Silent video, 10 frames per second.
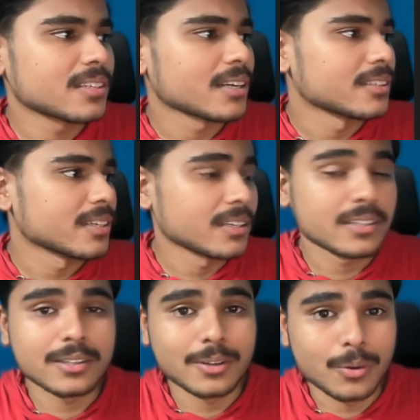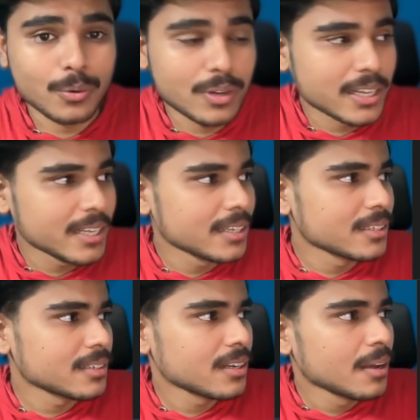I think, only
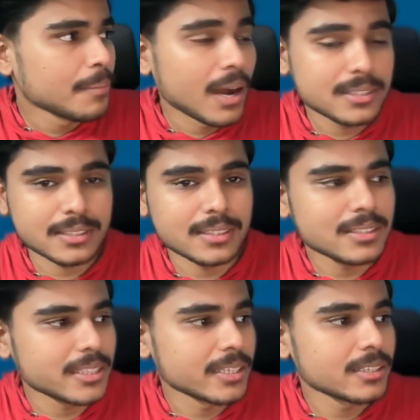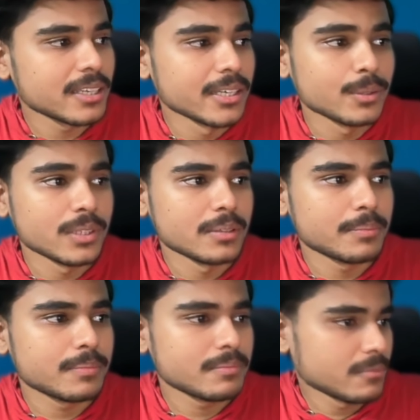parsing the string into a
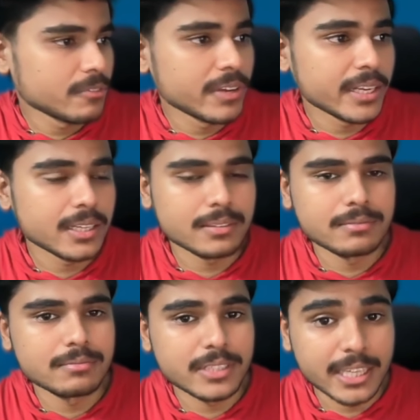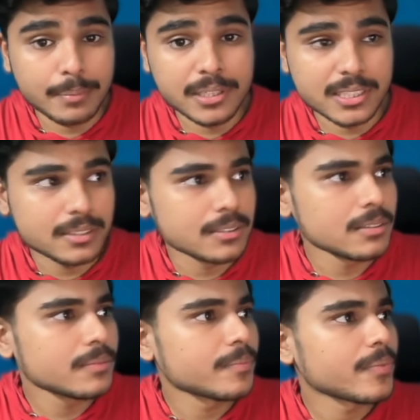very readable JSON
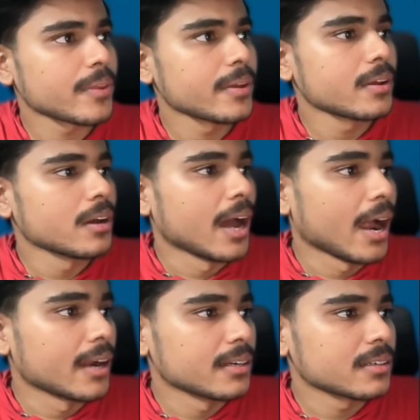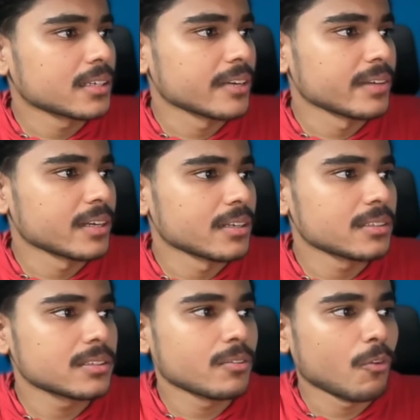and giving
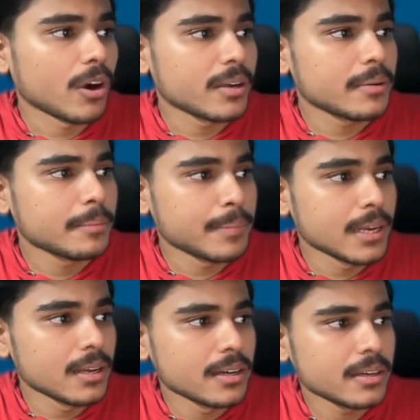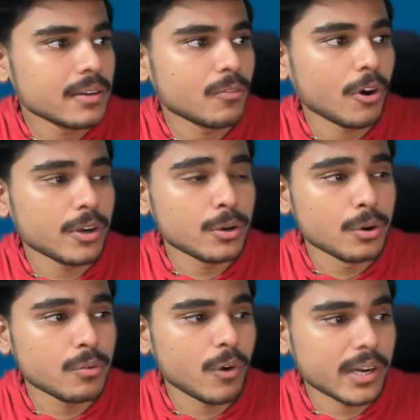us what pillar, what
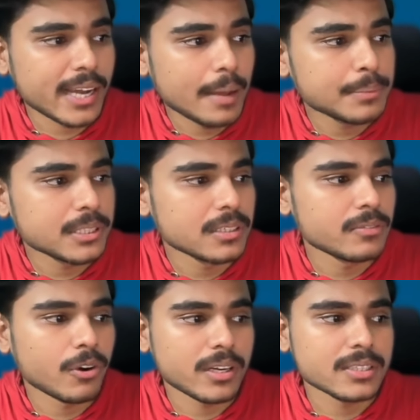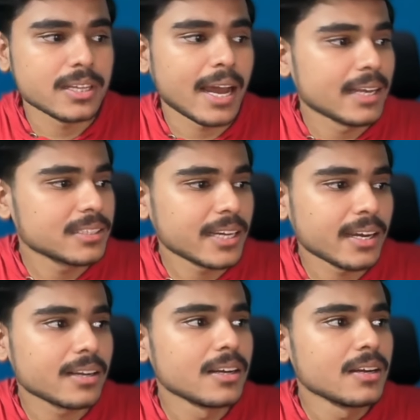hook, what caption, what is the
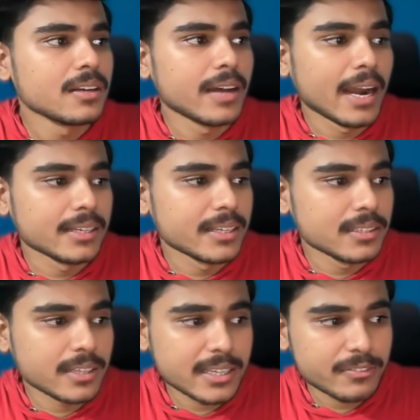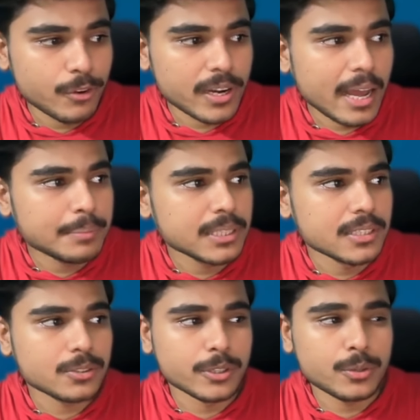hashtag, and then the full caption
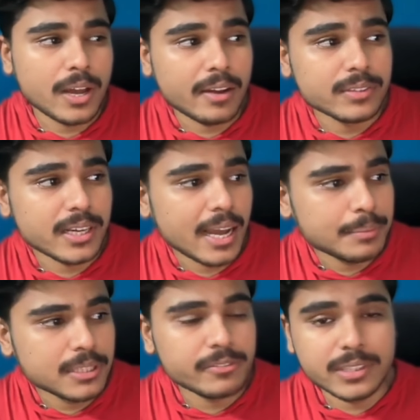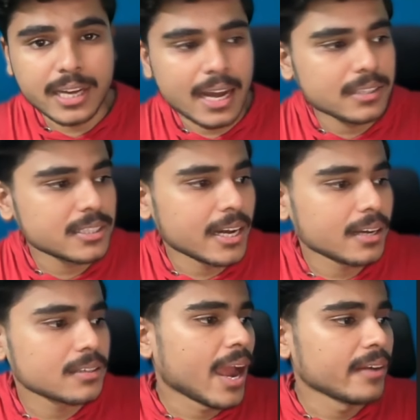is going to have the caption with the
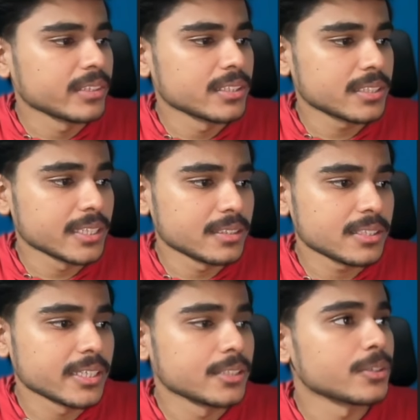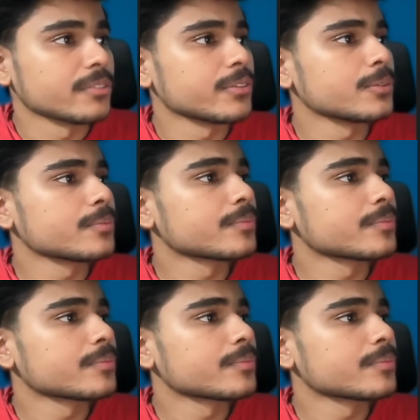hashtag and with the status ready to review.